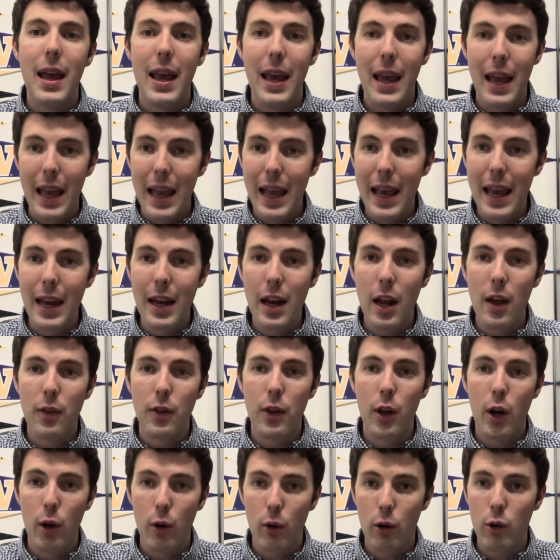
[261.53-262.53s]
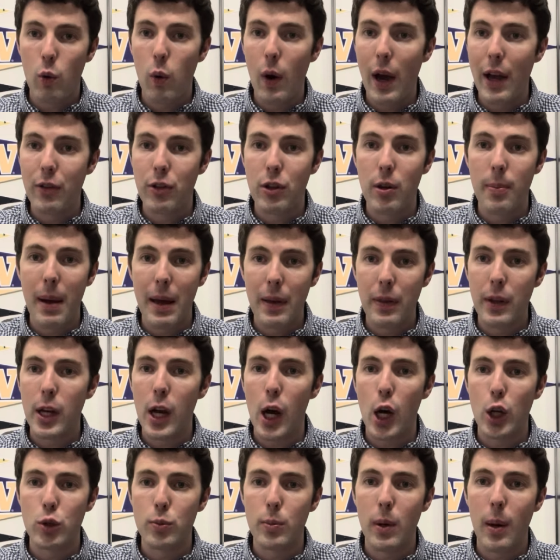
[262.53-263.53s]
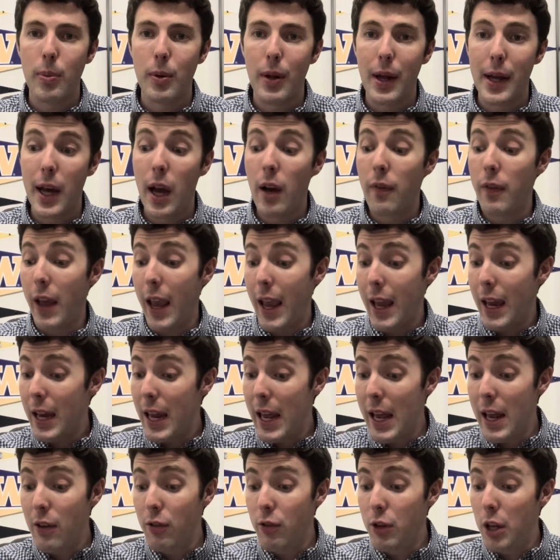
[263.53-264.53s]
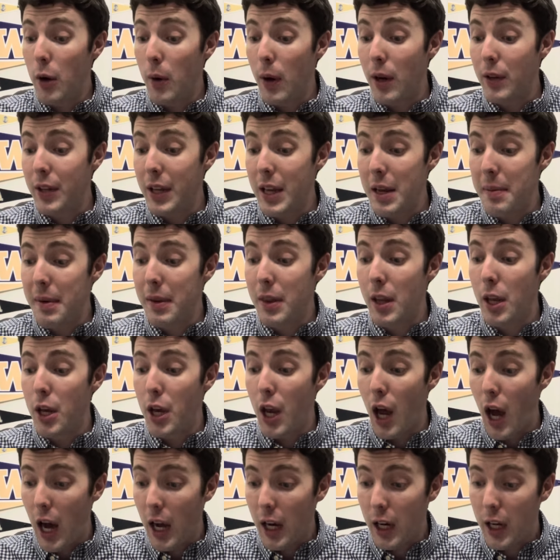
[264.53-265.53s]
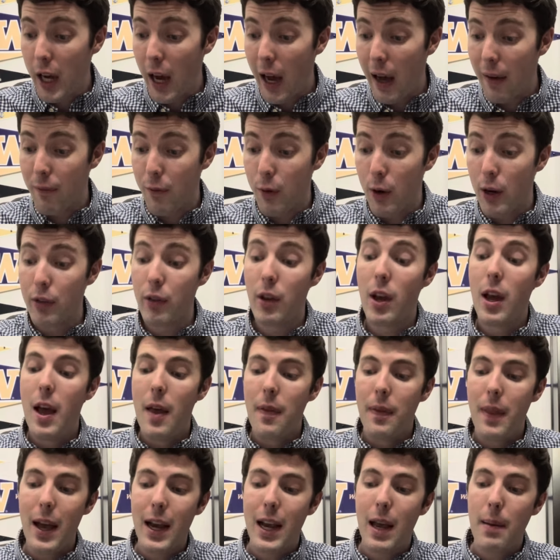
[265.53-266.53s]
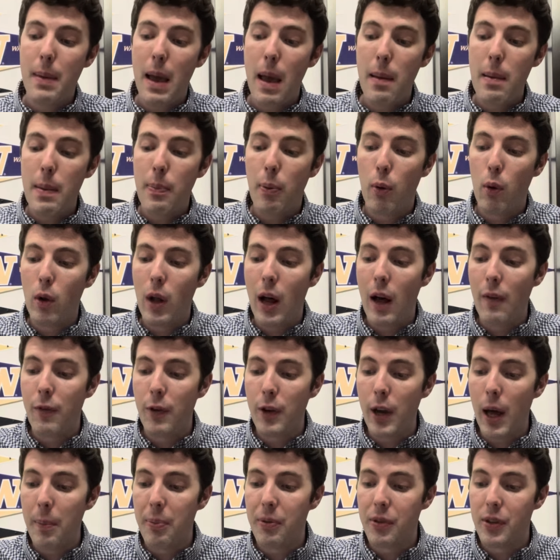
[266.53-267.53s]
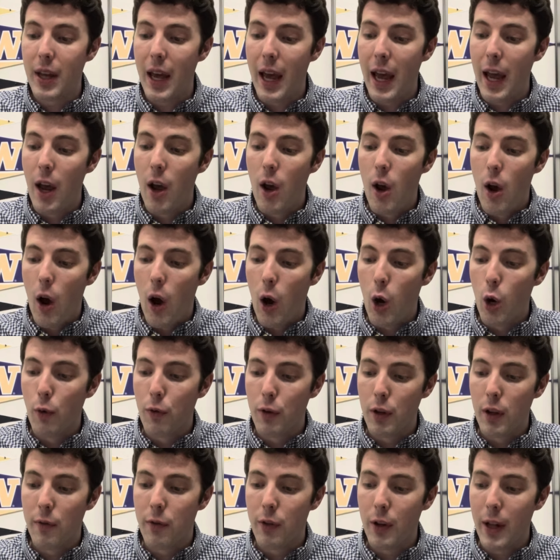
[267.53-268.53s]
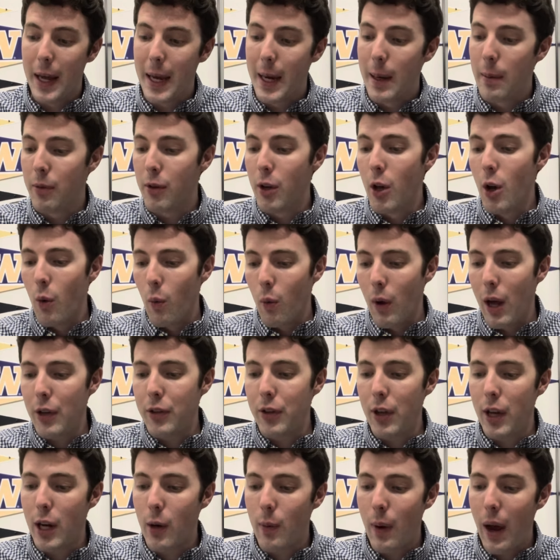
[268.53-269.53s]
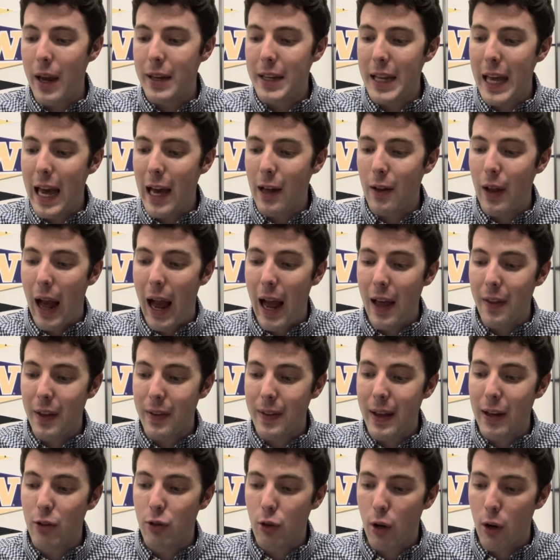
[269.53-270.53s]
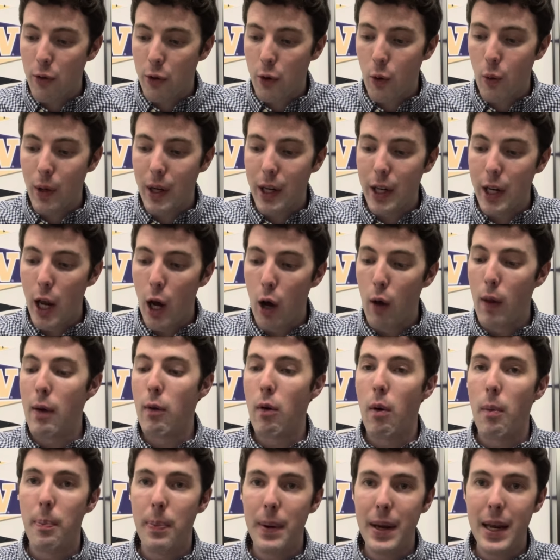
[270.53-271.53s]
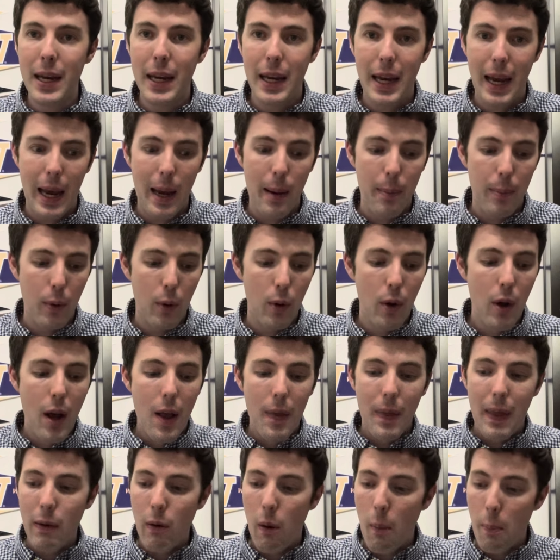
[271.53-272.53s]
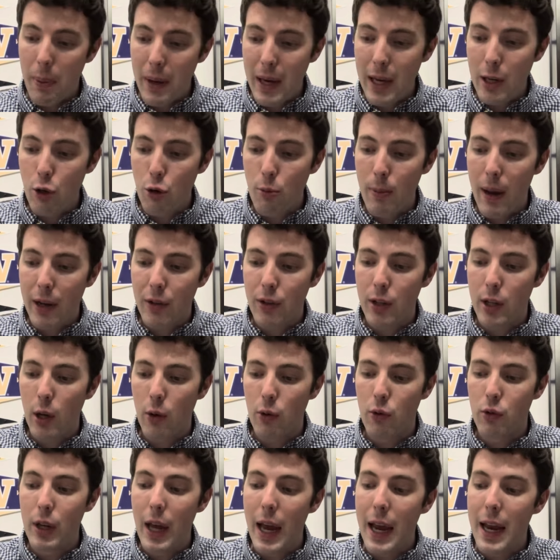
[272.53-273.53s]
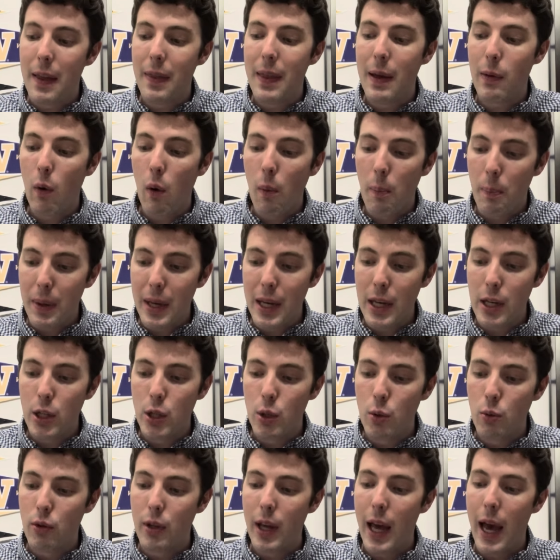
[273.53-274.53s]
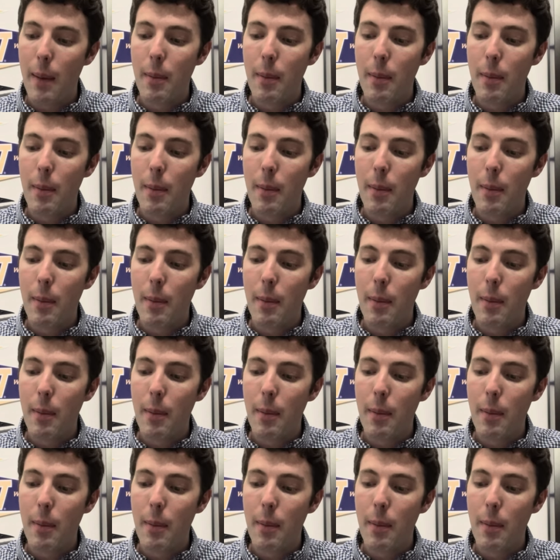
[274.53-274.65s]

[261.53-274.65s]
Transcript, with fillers: in their quest to make the college football playoff? And is there a team in the non-conference that can maybe pull off an upset over the Flames? Well, I'll tell you right now, I think they start three and oh. They will beat Campbell. They will beat New Mexico State. They will beat U T E P.